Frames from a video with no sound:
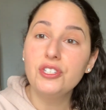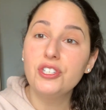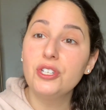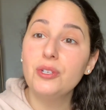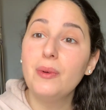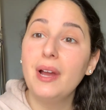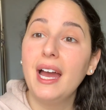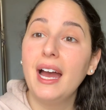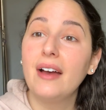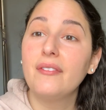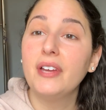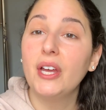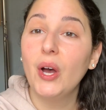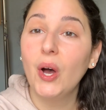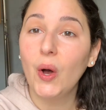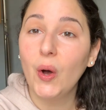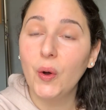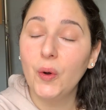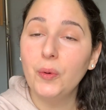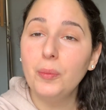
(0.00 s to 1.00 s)
do have at
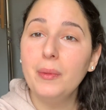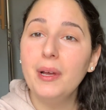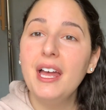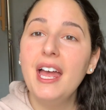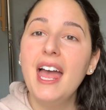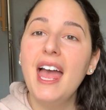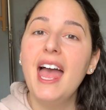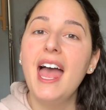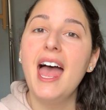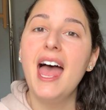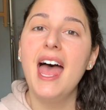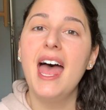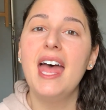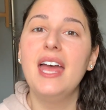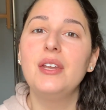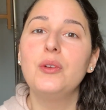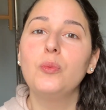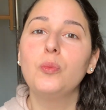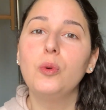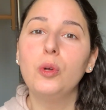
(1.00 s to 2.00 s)
home,
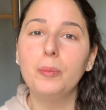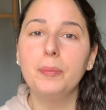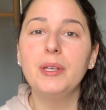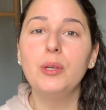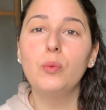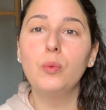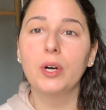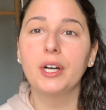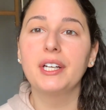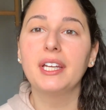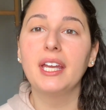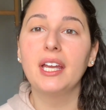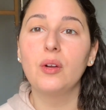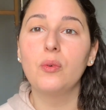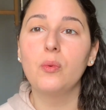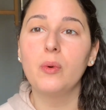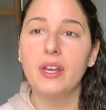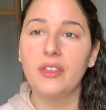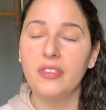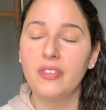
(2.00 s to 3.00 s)
and we'll be
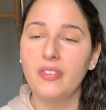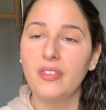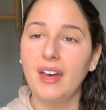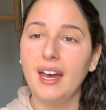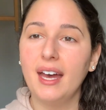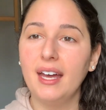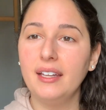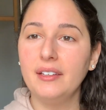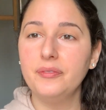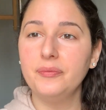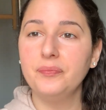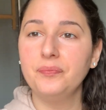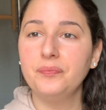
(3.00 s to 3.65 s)
working with that.